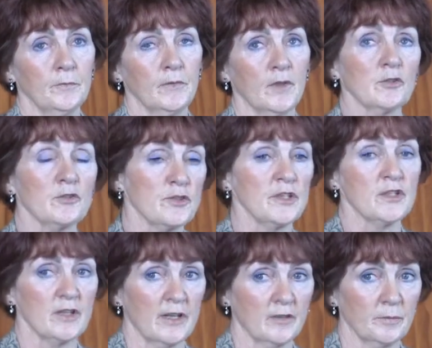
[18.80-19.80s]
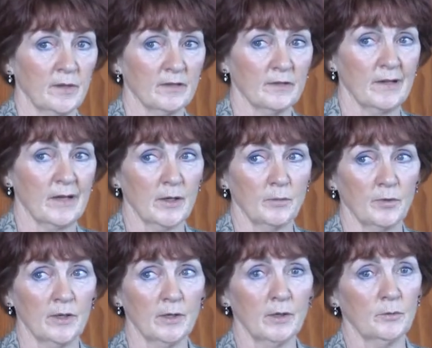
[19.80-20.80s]
non-traditional aspects of the
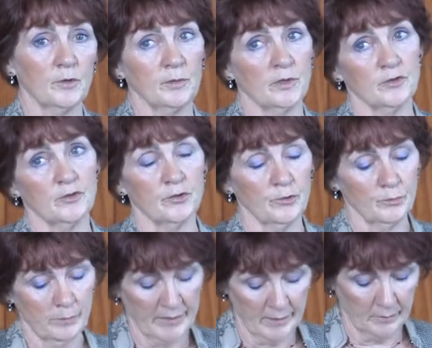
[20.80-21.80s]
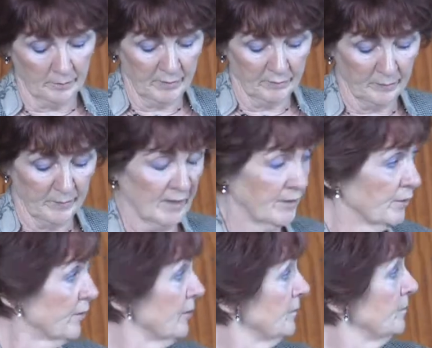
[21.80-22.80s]
library with which you may not be familiar
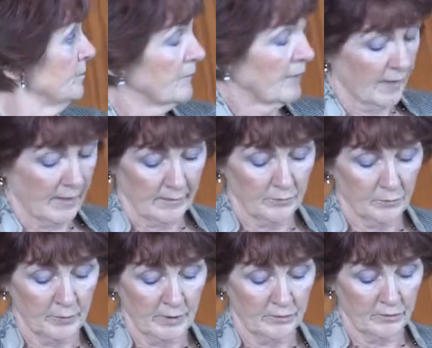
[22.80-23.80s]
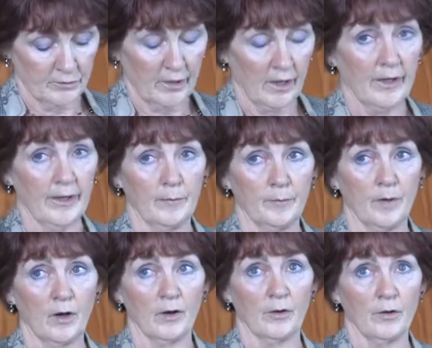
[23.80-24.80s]
and which um,
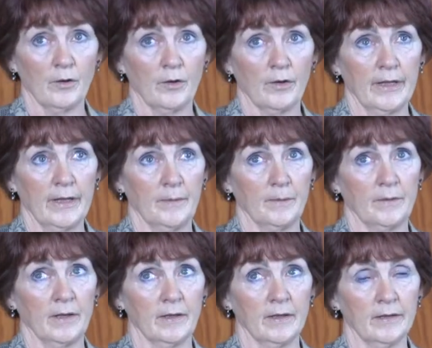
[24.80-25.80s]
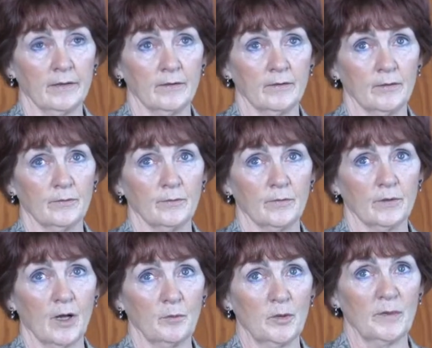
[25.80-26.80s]
are in the
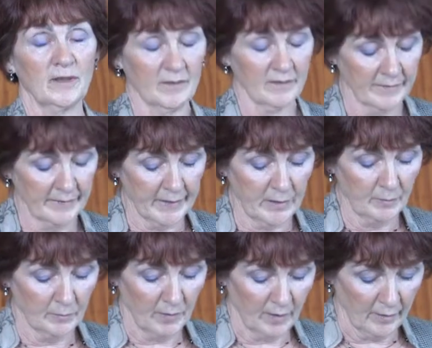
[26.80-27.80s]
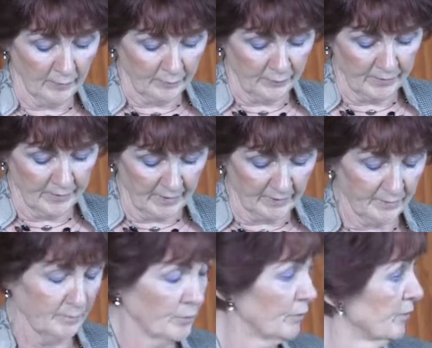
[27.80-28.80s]
complementing the theme of today's
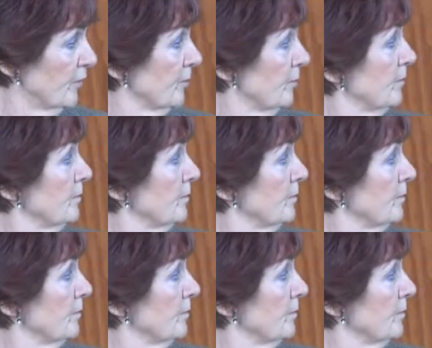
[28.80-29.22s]
symposium.